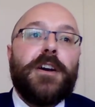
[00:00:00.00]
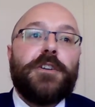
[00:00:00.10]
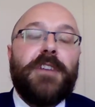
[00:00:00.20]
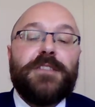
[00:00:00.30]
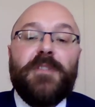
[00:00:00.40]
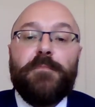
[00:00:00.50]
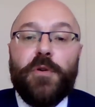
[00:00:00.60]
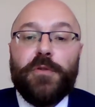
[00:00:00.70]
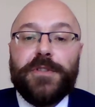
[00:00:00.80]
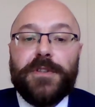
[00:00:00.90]
greater
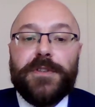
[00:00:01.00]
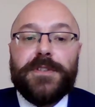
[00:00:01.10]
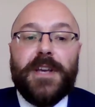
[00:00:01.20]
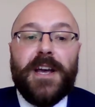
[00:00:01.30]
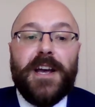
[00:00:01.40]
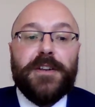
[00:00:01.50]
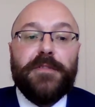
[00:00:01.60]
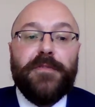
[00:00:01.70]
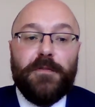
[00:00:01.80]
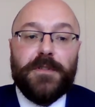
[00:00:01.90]
importance and
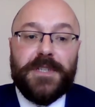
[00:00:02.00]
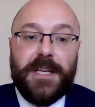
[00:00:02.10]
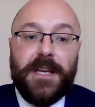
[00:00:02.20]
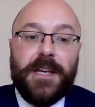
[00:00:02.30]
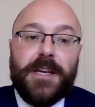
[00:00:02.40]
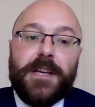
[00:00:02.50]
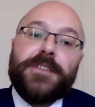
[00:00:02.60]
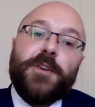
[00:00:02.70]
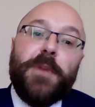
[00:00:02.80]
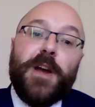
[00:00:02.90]
authority.
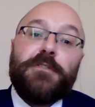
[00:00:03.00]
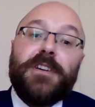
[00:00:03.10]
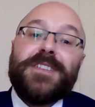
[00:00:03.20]
So paragraph